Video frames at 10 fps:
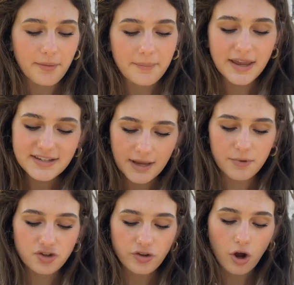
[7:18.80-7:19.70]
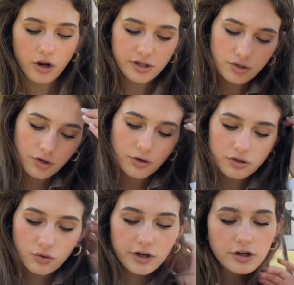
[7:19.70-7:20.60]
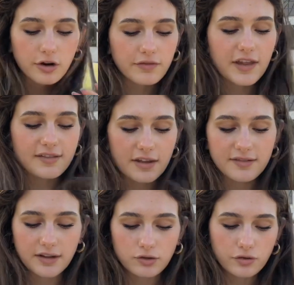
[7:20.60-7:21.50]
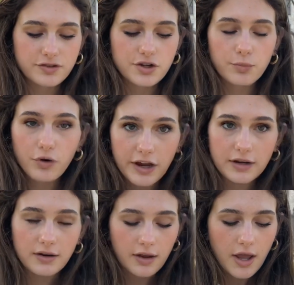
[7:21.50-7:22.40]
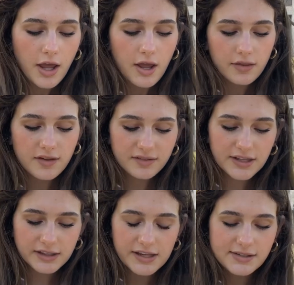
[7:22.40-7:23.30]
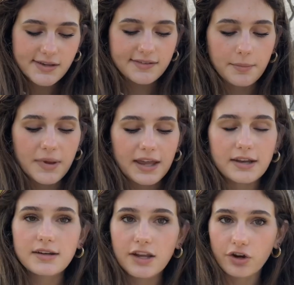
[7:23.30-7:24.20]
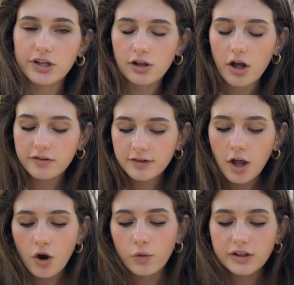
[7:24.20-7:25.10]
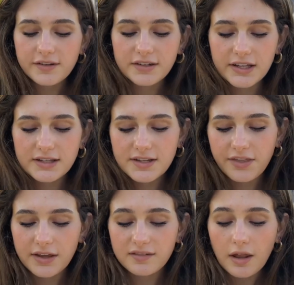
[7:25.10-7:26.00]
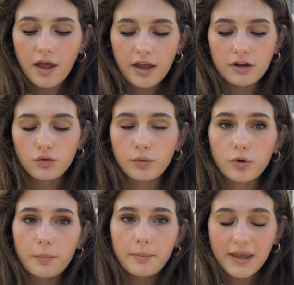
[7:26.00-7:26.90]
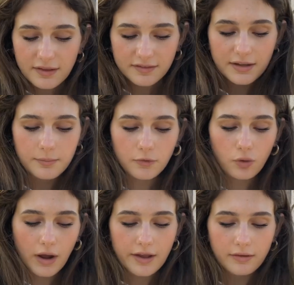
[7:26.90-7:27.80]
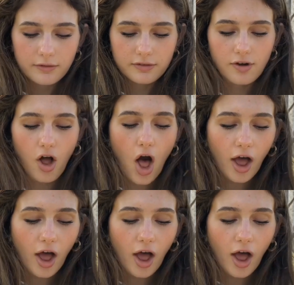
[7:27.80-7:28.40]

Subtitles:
may damage the auditory nerve that sends signals to your brain. This can lead to some hidden hearing loss, where listening to things in normal may seem quite ugh.